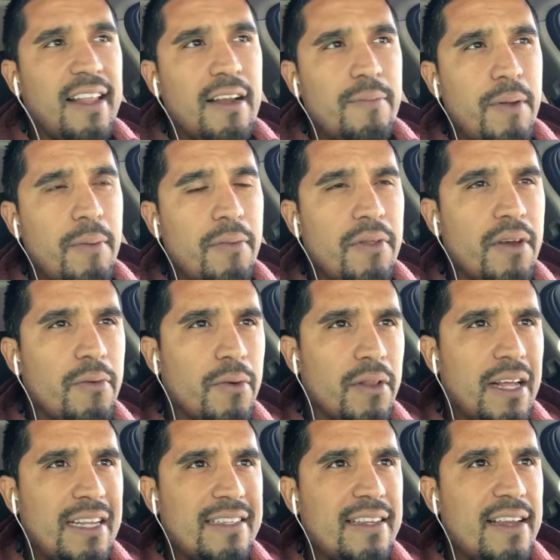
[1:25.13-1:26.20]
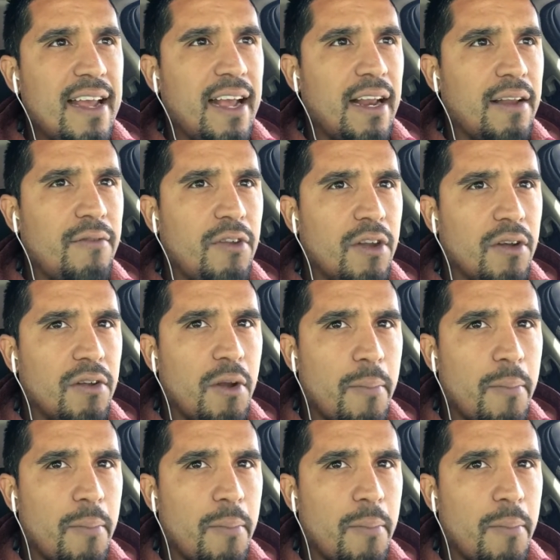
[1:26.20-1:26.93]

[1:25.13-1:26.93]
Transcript: A lot of people think, well, that's a negative. You know,